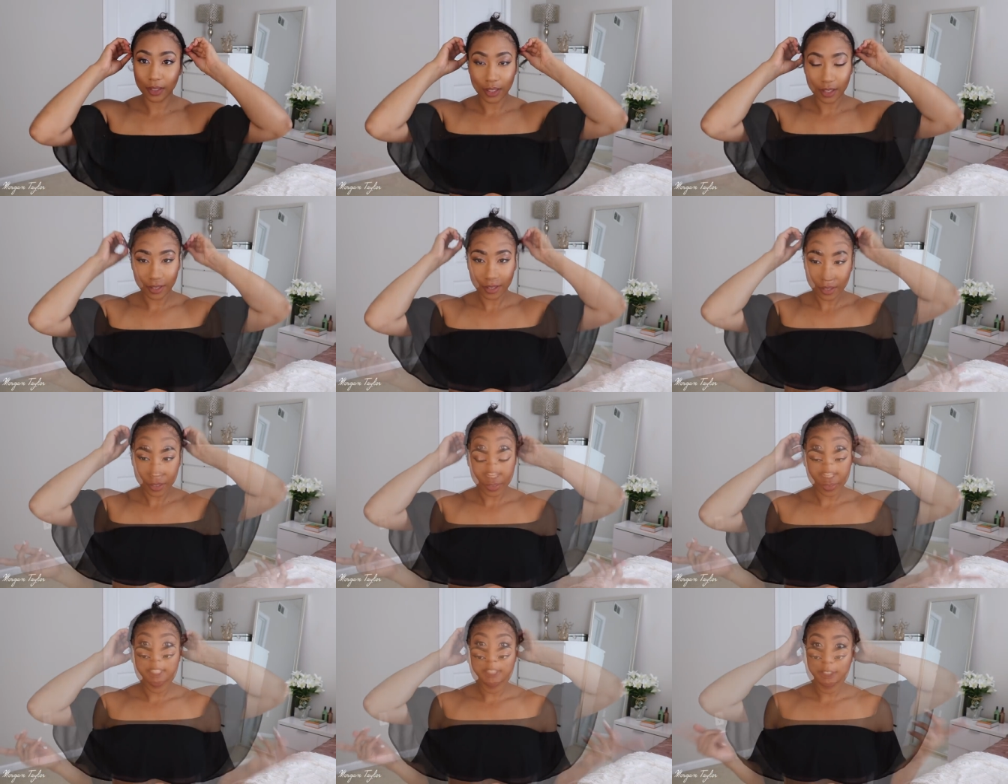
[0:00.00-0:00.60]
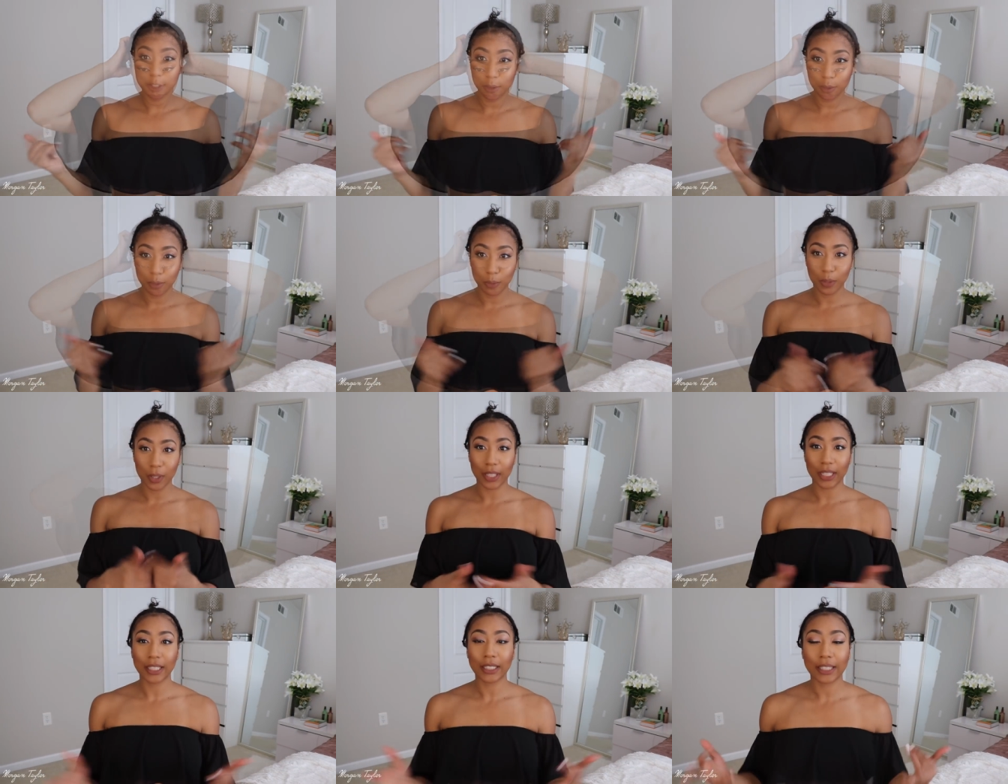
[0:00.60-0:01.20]
Okay,
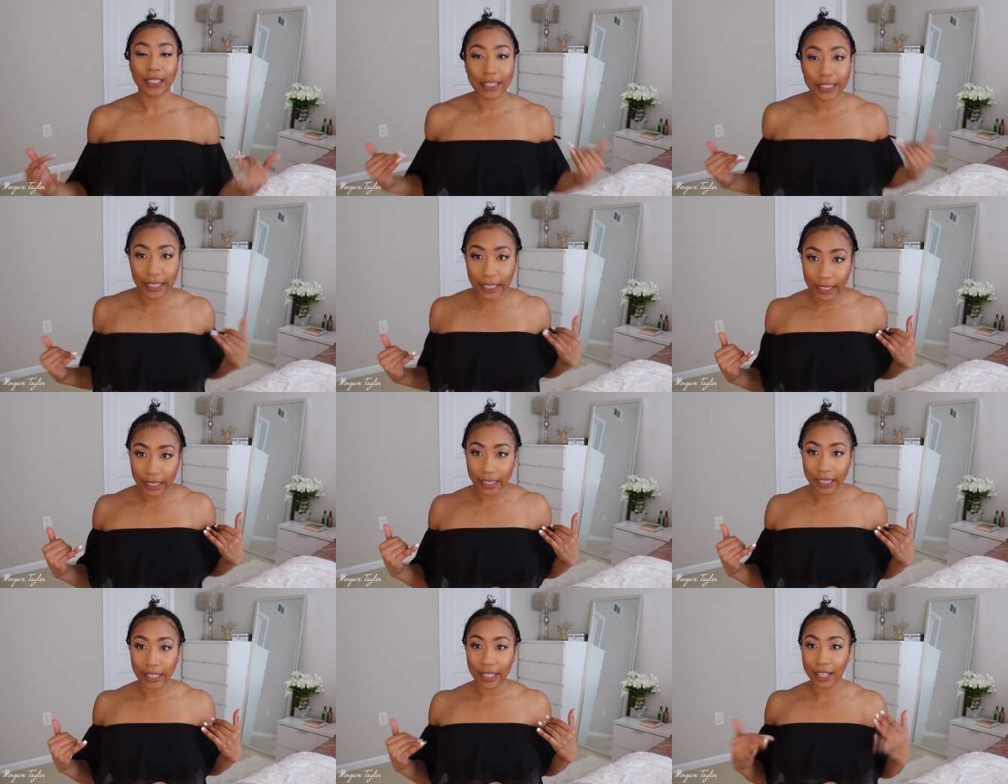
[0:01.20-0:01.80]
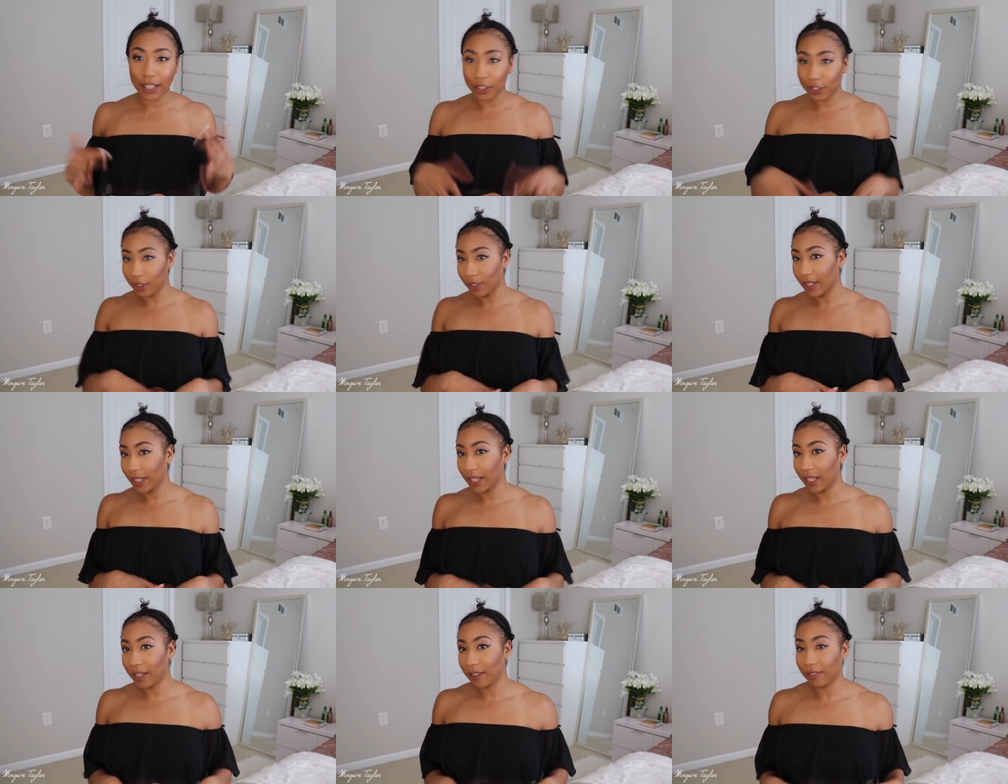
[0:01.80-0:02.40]
so this is it
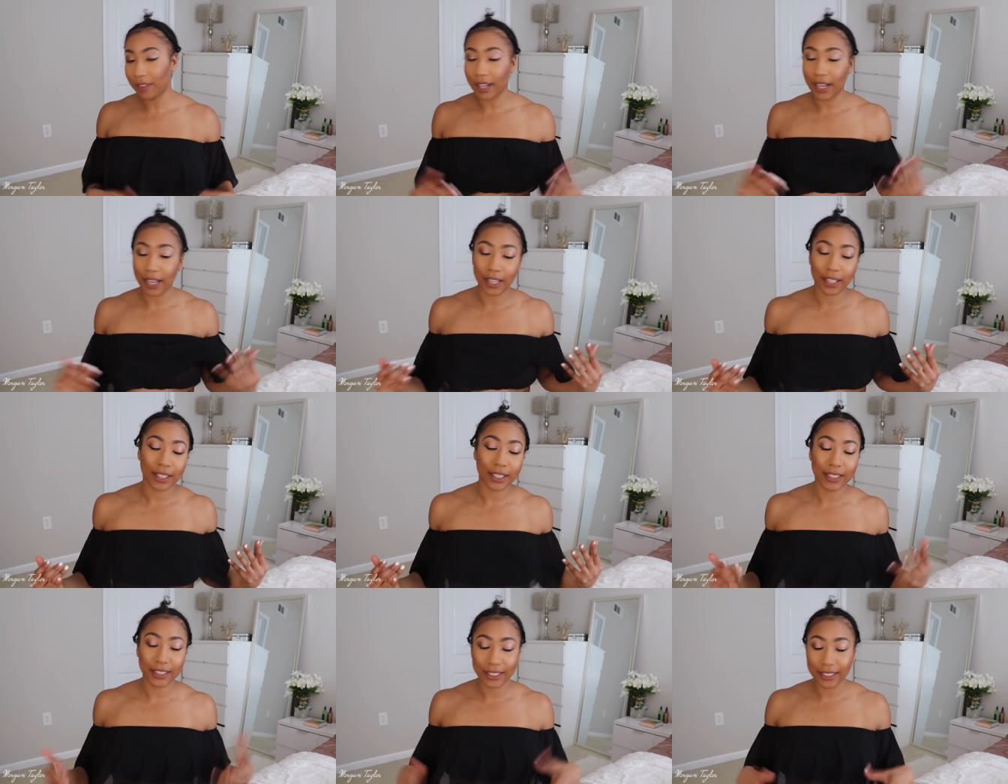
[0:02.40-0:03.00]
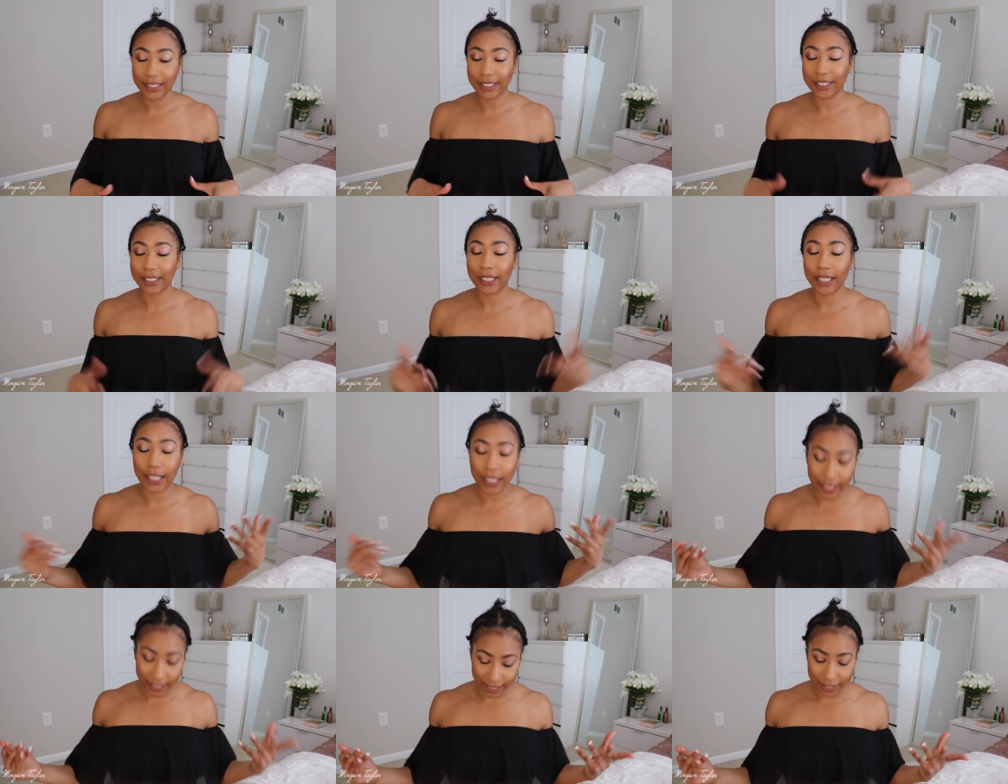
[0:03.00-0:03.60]
underneath. Like, this is
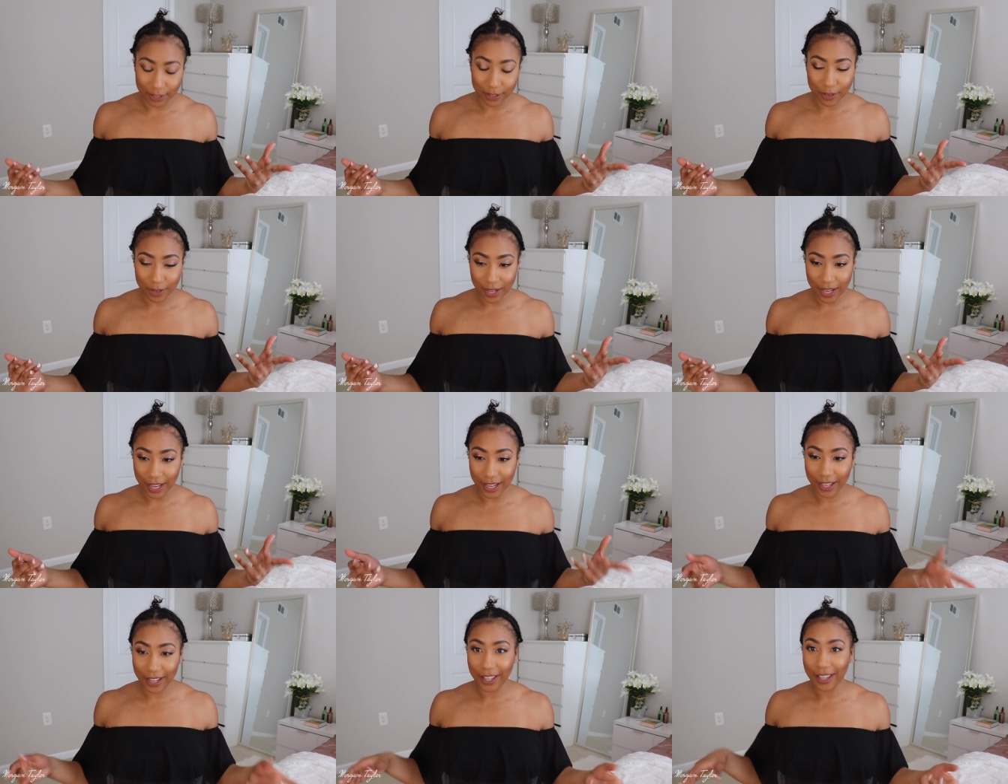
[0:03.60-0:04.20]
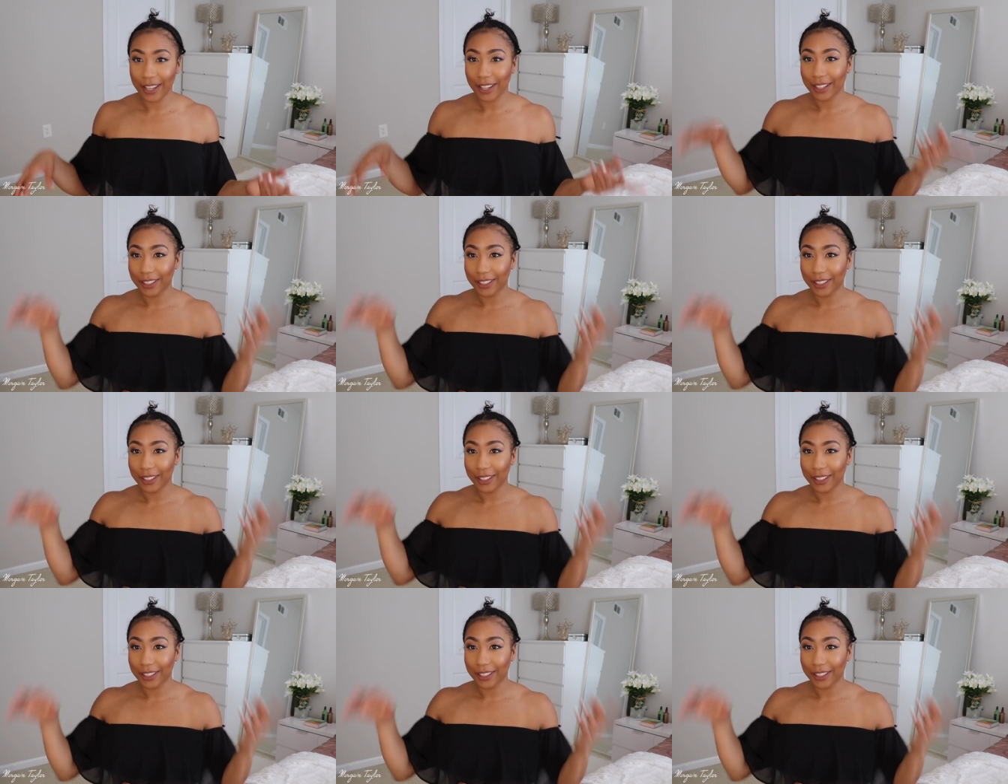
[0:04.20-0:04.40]
it, okay?